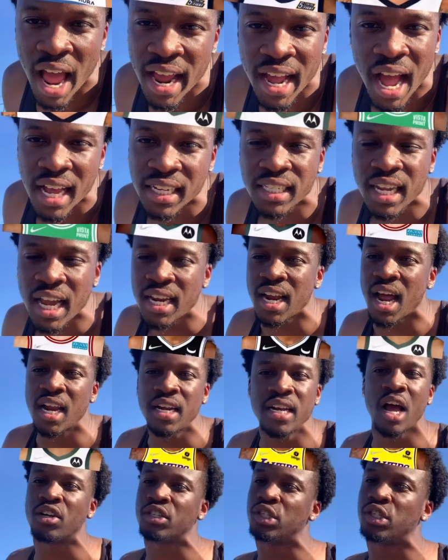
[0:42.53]
I ain't got to say
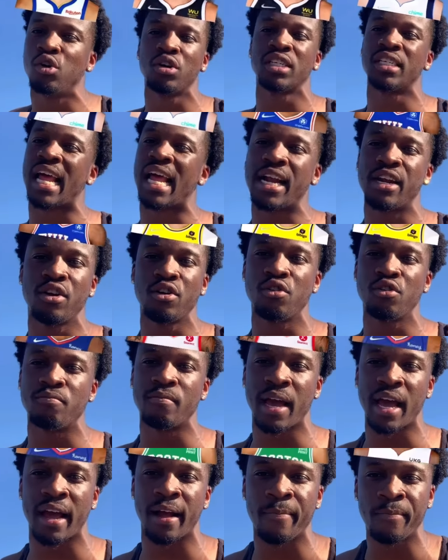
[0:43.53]
nothing else. Luka's that
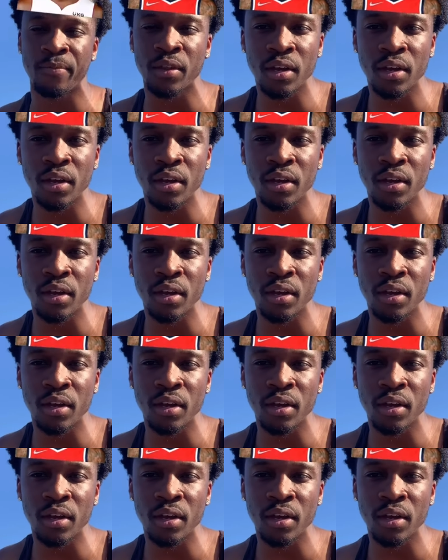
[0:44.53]
dude, man.